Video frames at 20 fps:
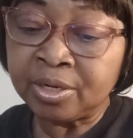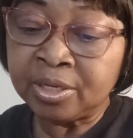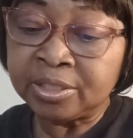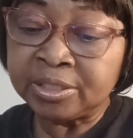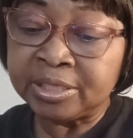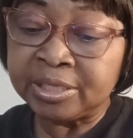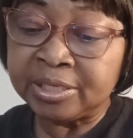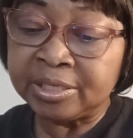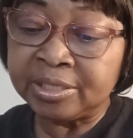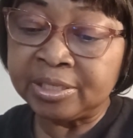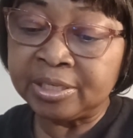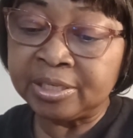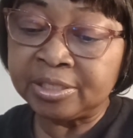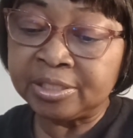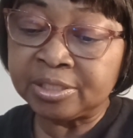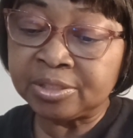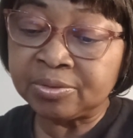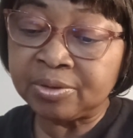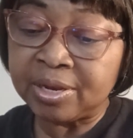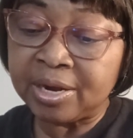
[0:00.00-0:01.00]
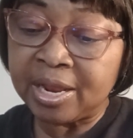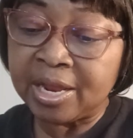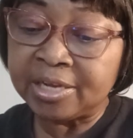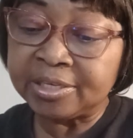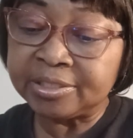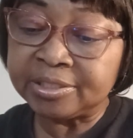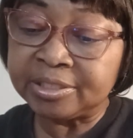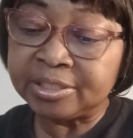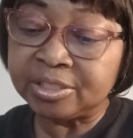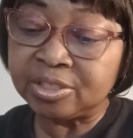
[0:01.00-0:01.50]
The
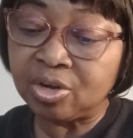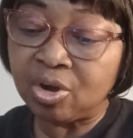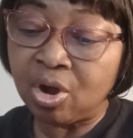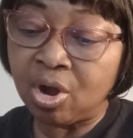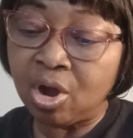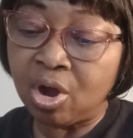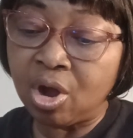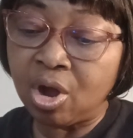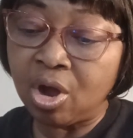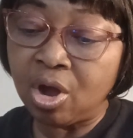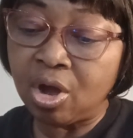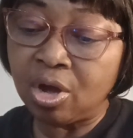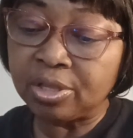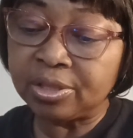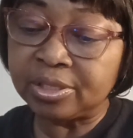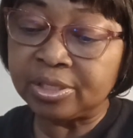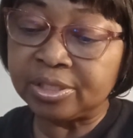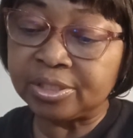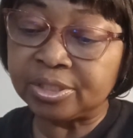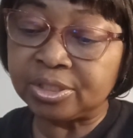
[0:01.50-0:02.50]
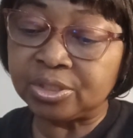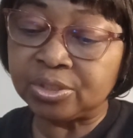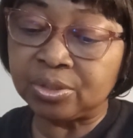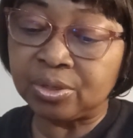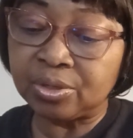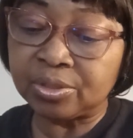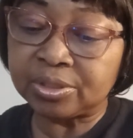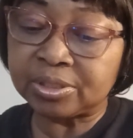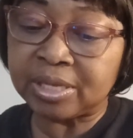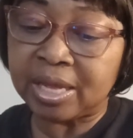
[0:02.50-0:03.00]
Israelites did all this
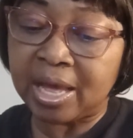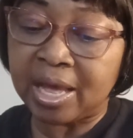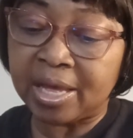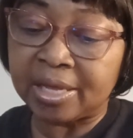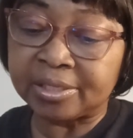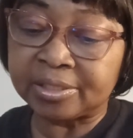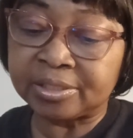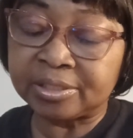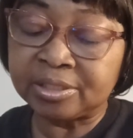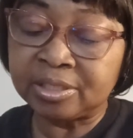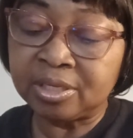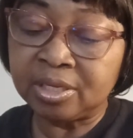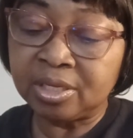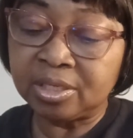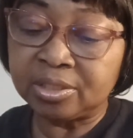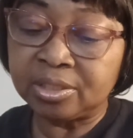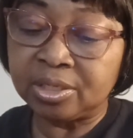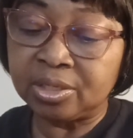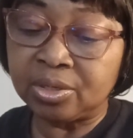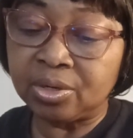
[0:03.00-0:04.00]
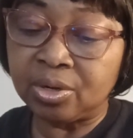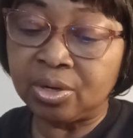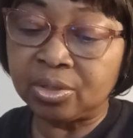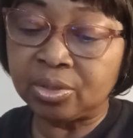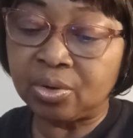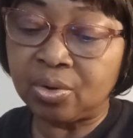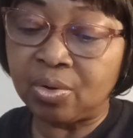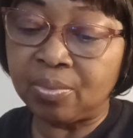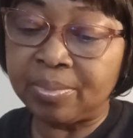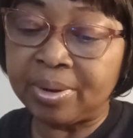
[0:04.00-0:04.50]
just as the
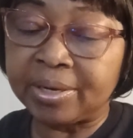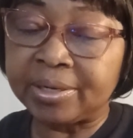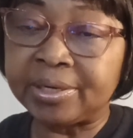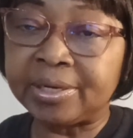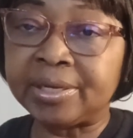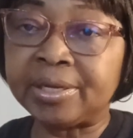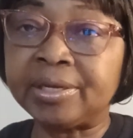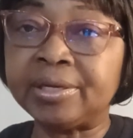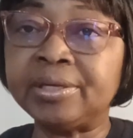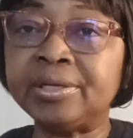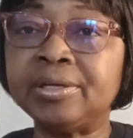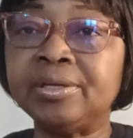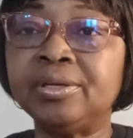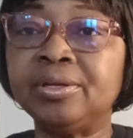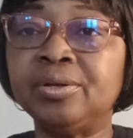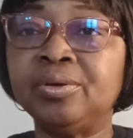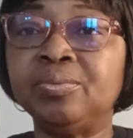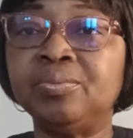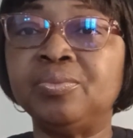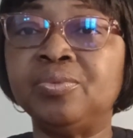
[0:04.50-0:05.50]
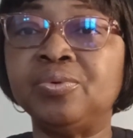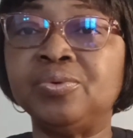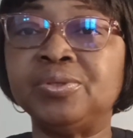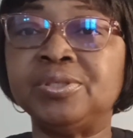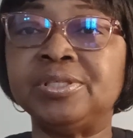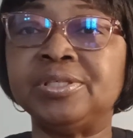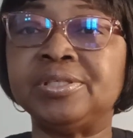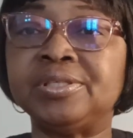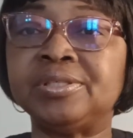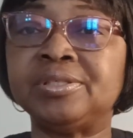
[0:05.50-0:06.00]
Lord commanded
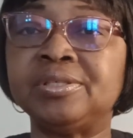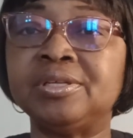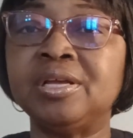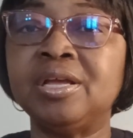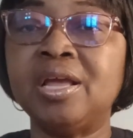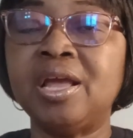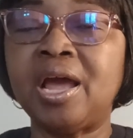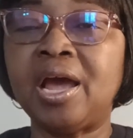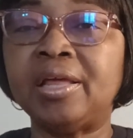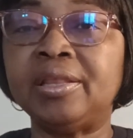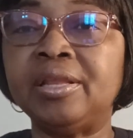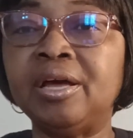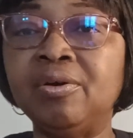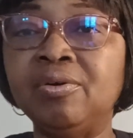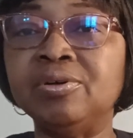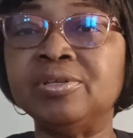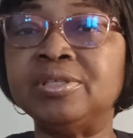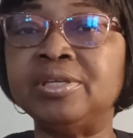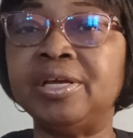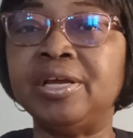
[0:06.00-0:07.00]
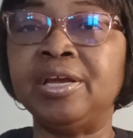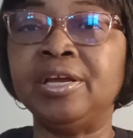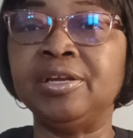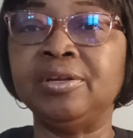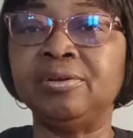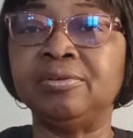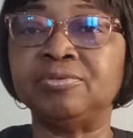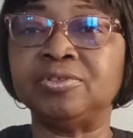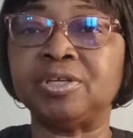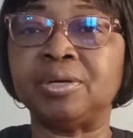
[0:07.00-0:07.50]
Moses. And that was the
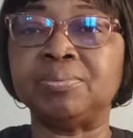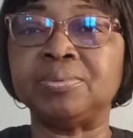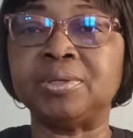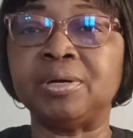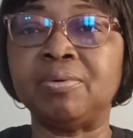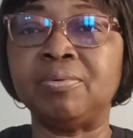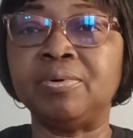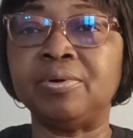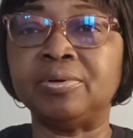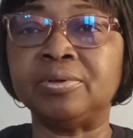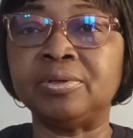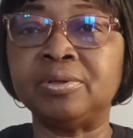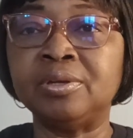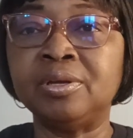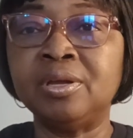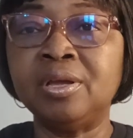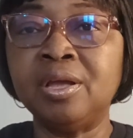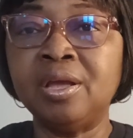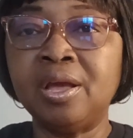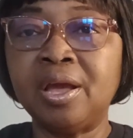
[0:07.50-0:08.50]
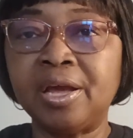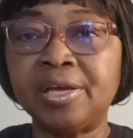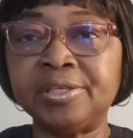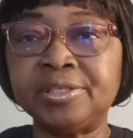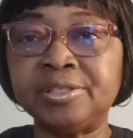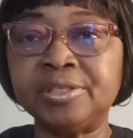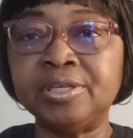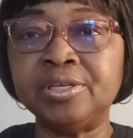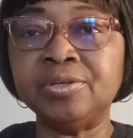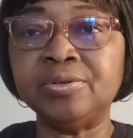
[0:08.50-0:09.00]
end of chapter 1. I
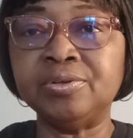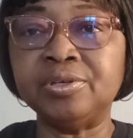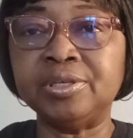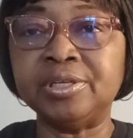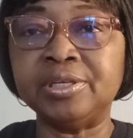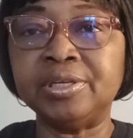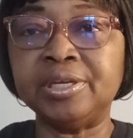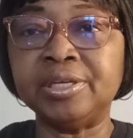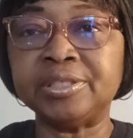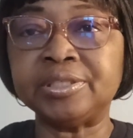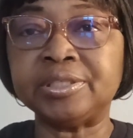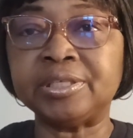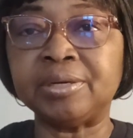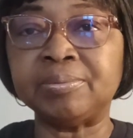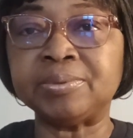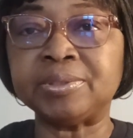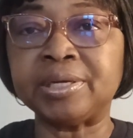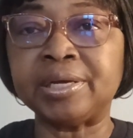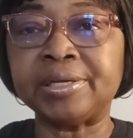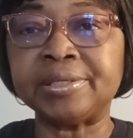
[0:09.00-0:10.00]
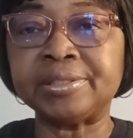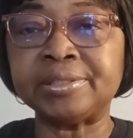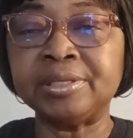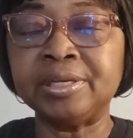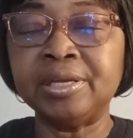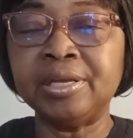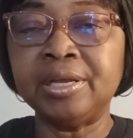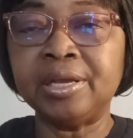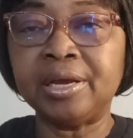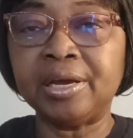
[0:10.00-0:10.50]
see you in the next chapters
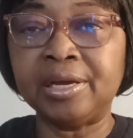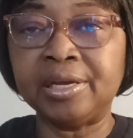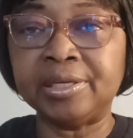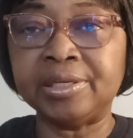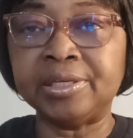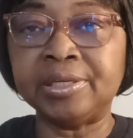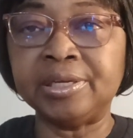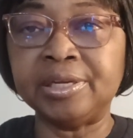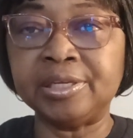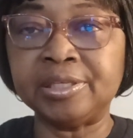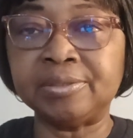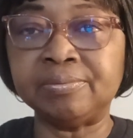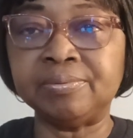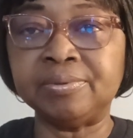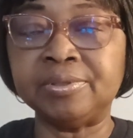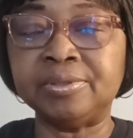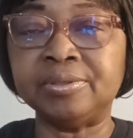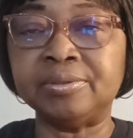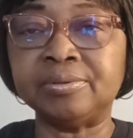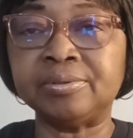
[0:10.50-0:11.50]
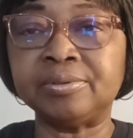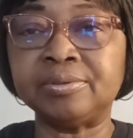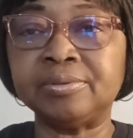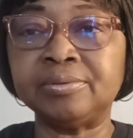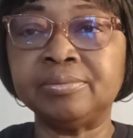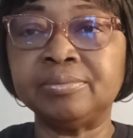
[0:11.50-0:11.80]
and in the next videos.